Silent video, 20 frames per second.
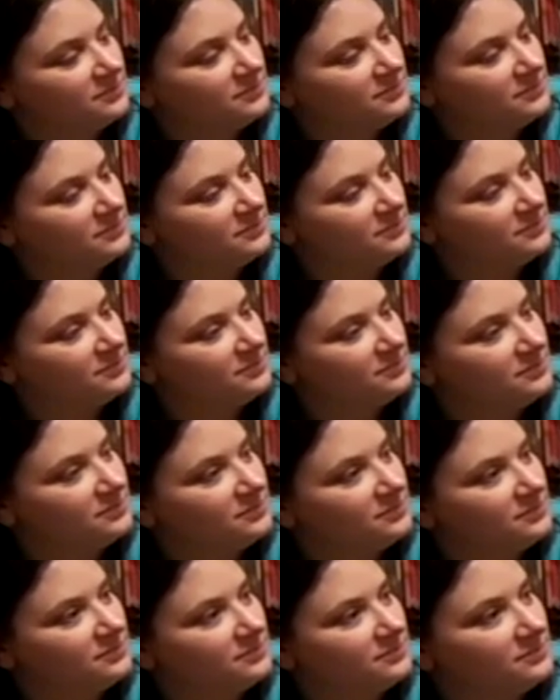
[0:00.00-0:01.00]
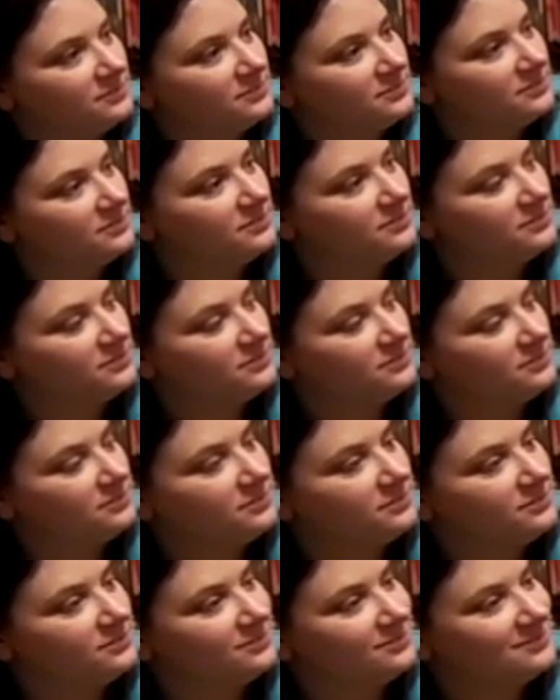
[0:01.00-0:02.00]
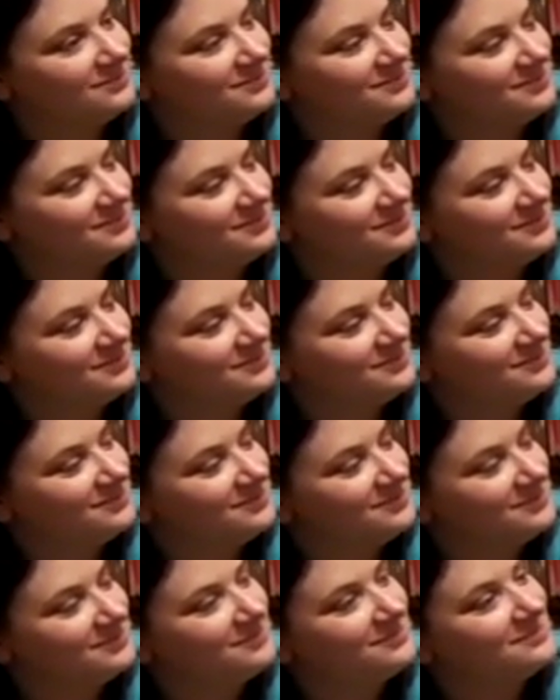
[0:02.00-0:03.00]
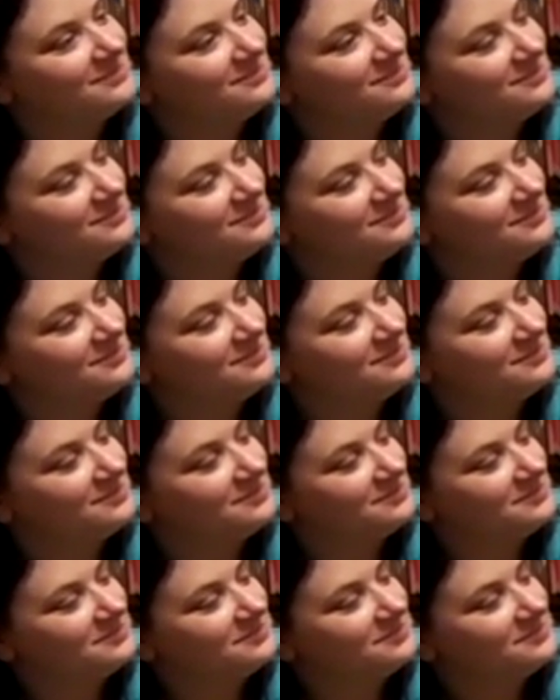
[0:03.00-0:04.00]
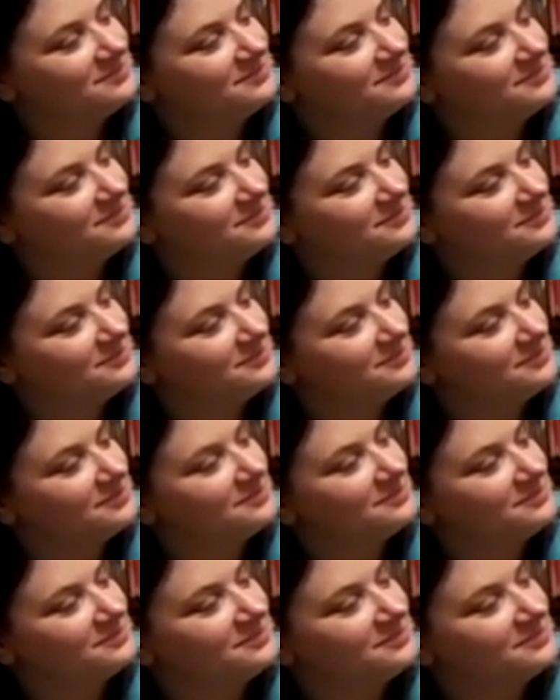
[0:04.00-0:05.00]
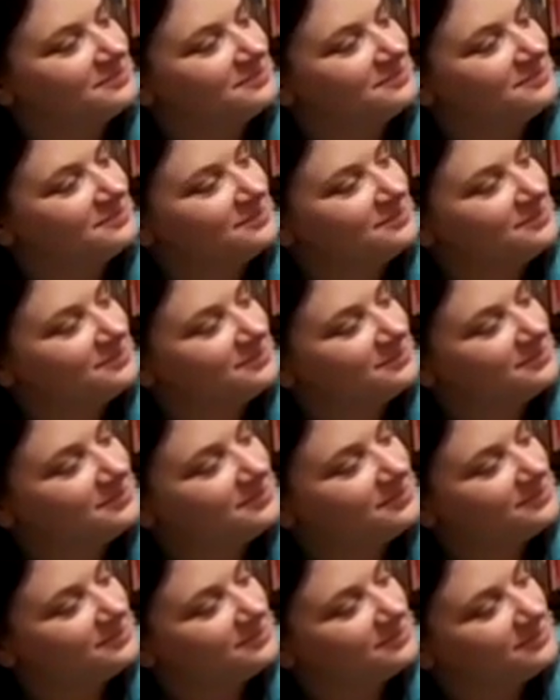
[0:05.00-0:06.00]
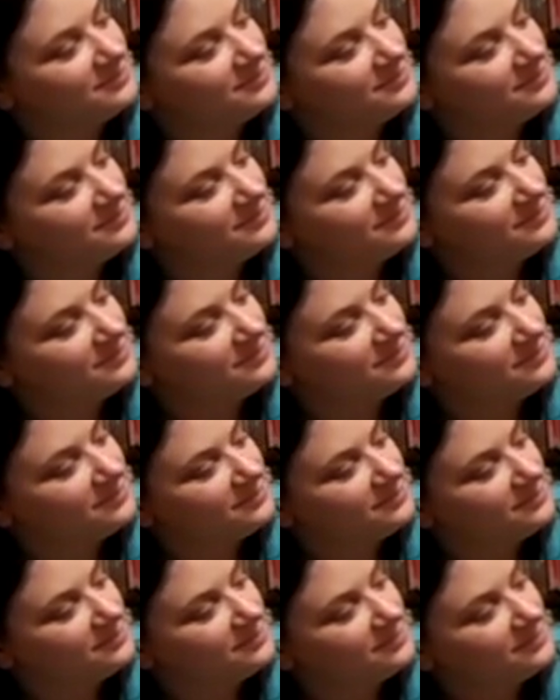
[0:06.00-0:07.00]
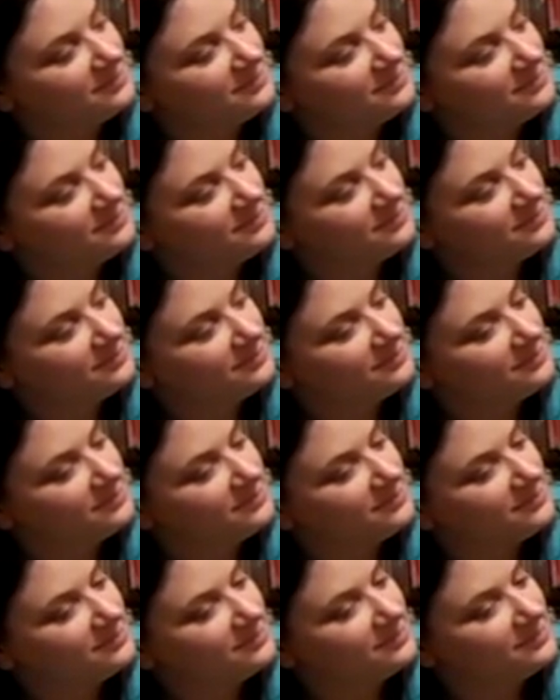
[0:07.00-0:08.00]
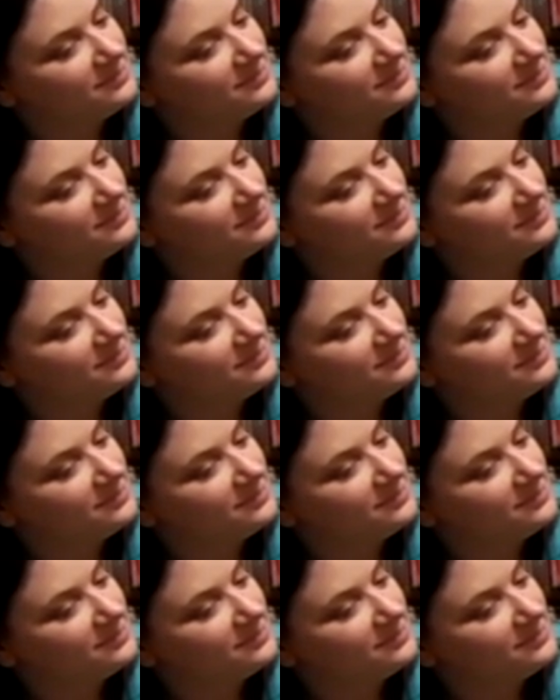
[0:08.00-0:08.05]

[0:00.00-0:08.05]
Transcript: The person shown says nothing.